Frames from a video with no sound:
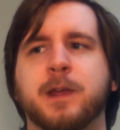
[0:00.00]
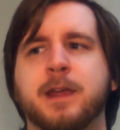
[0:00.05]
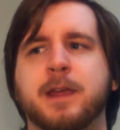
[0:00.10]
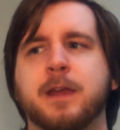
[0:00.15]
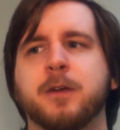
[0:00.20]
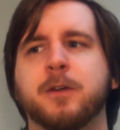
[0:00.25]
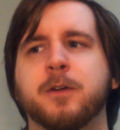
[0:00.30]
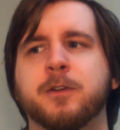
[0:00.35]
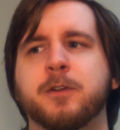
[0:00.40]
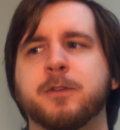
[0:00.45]
a
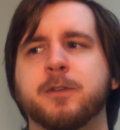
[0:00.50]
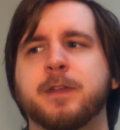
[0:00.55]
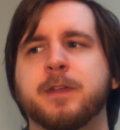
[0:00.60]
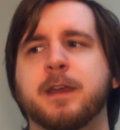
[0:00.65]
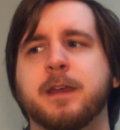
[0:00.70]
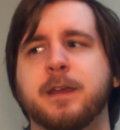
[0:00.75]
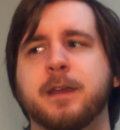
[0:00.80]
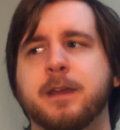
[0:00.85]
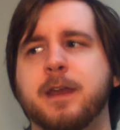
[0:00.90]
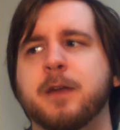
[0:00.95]
character
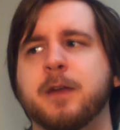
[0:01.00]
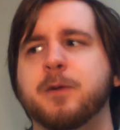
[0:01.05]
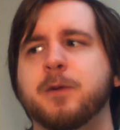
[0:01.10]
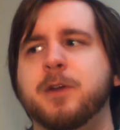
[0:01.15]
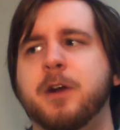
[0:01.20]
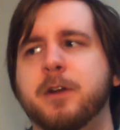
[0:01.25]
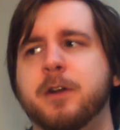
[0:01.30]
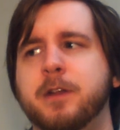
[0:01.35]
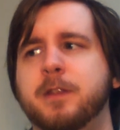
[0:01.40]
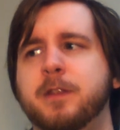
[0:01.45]
that can
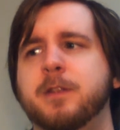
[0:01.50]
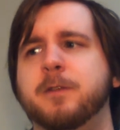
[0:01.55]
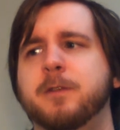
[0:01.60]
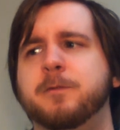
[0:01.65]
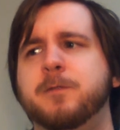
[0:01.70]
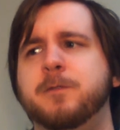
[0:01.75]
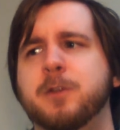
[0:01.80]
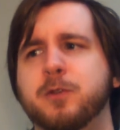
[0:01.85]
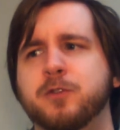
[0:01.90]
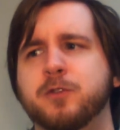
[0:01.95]
carry on in the
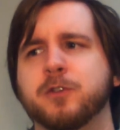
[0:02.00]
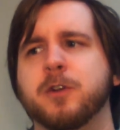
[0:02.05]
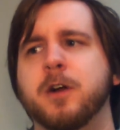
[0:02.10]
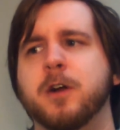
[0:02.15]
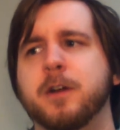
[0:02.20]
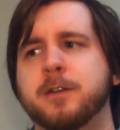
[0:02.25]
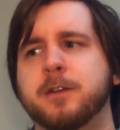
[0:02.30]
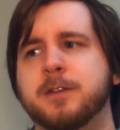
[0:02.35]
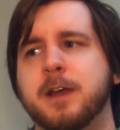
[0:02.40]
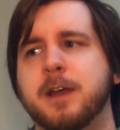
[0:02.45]
future
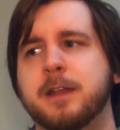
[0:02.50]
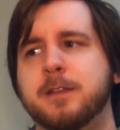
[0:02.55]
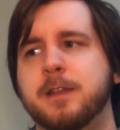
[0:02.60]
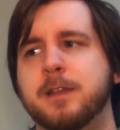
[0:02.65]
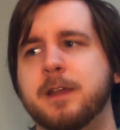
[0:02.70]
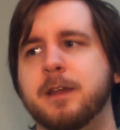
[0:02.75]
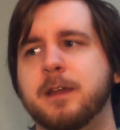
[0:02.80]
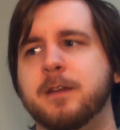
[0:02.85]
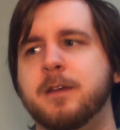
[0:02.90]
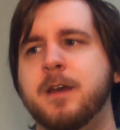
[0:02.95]
arcs, I
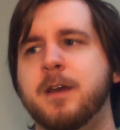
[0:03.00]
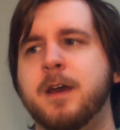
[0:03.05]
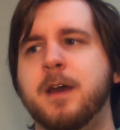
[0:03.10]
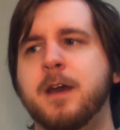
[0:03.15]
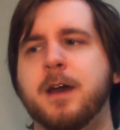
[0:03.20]
think.